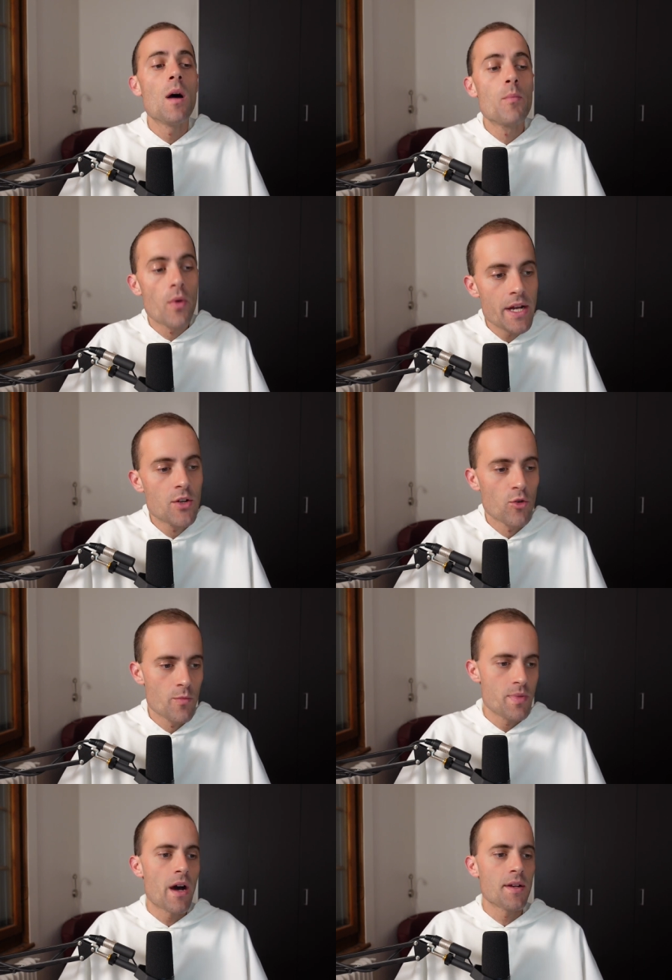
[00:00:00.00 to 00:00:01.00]
a
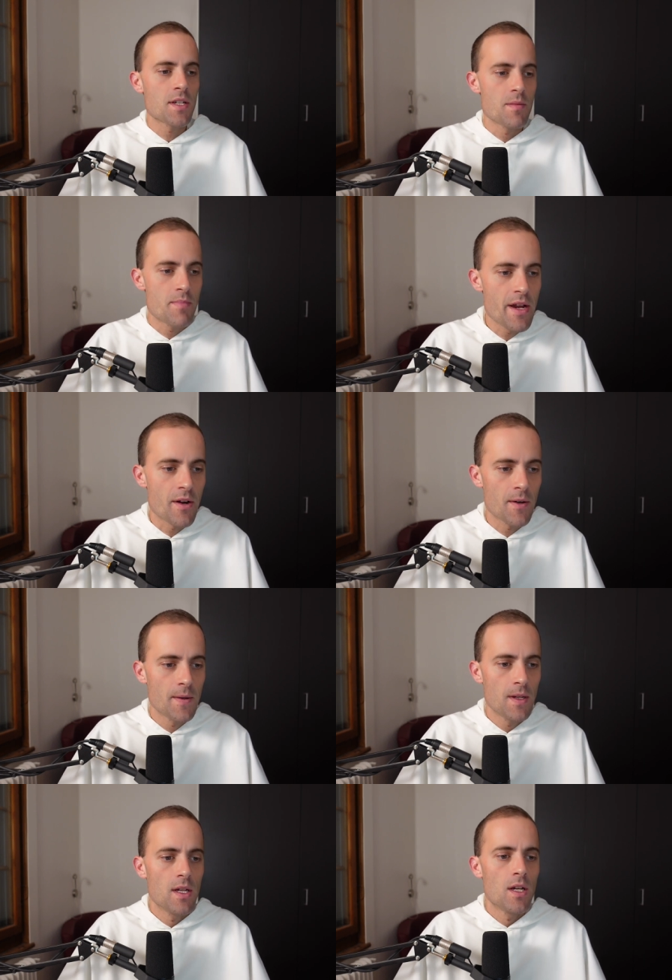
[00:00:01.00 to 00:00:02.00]
bridegroom beyond
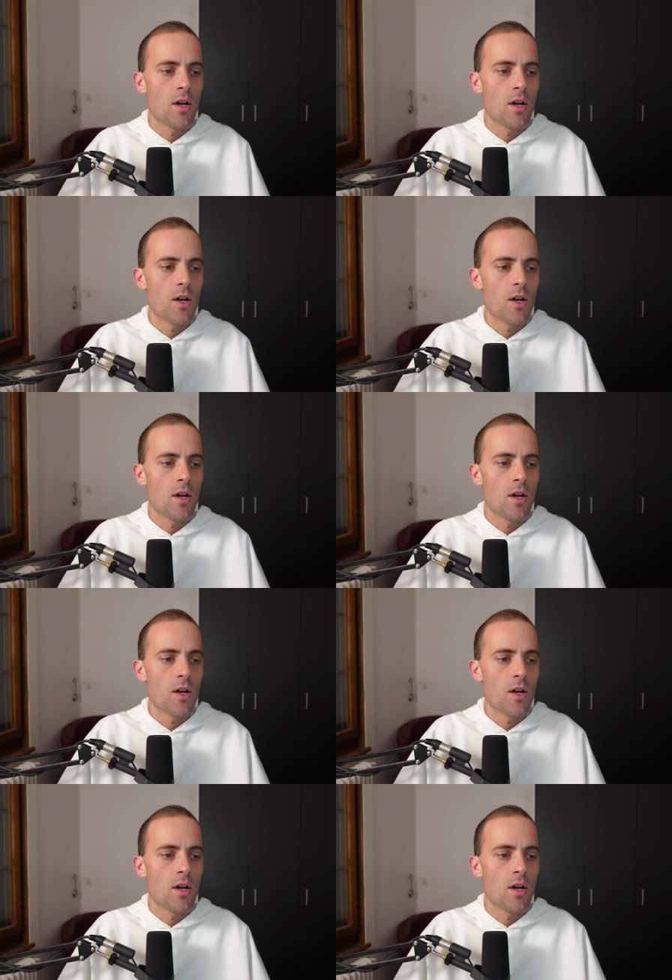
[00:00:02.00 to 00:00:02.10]
compare